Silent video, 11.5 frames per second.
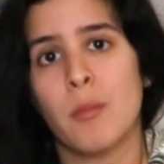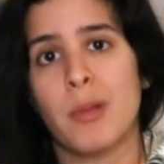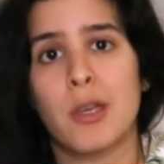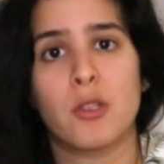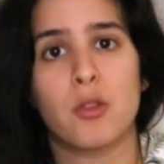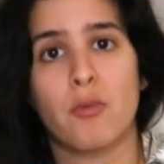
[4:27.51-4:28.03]

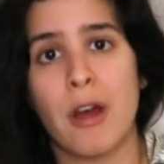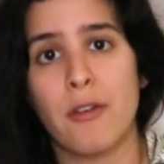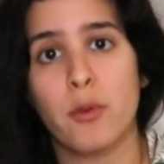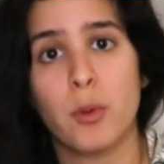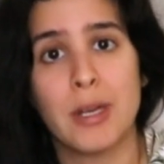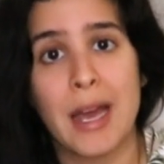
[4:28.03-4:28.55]
because the raw
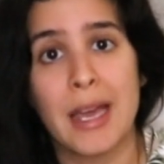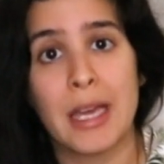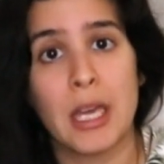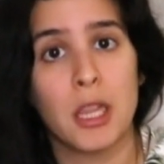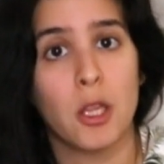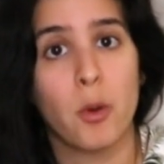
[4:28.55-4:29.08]
food diet
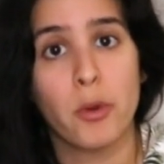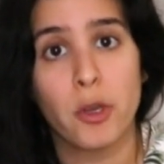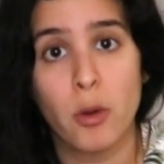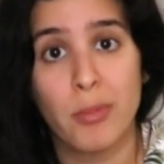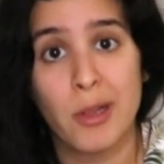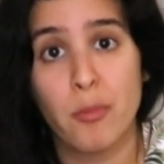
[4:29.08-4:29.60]
can lower
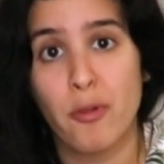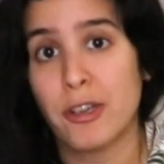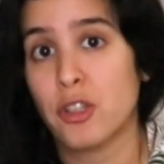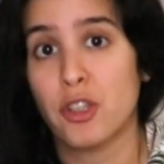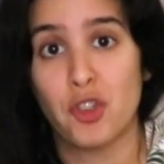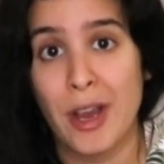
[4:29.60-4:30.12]
your blood
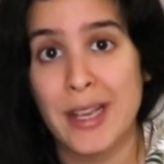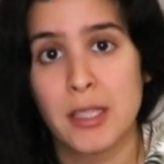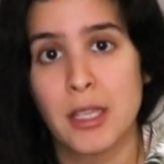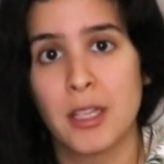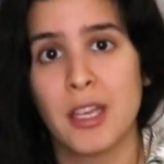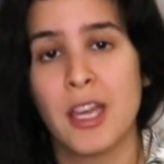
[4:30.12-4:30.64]
pressure
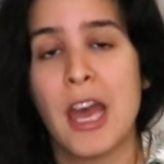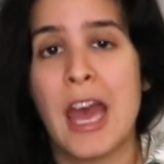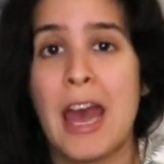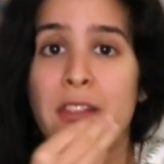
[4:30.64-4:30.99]
drastically.